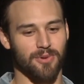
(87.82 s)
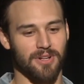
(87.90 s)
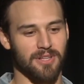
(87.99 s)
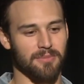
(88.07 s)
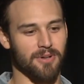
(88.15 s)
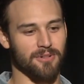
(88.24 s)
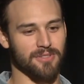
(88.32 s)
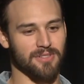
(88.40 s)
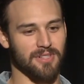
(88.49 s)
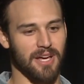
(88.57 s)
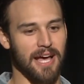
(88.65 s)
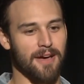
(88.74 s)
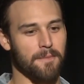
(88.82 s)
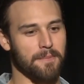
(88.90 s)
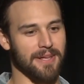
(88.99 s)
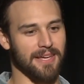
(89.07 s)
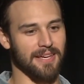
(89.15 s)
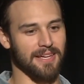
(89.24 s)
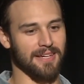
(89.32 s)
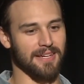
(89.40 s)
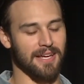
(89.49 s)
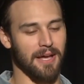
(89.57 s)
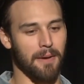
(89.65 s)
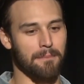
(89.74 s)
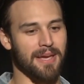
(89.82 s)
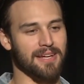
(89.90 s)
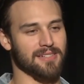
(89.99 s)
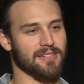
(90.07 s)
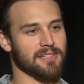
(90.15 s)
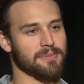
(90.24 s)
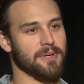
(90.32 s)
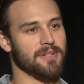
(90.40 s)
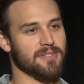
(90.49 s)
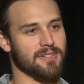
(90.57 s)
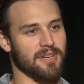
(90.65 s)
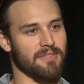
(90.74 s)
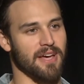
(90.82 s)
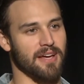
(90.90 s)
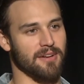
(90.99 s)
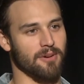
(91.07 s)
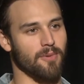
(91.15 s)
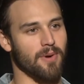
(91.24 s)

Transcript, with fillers: one of the most eye-opening, amazing experiences I've had in a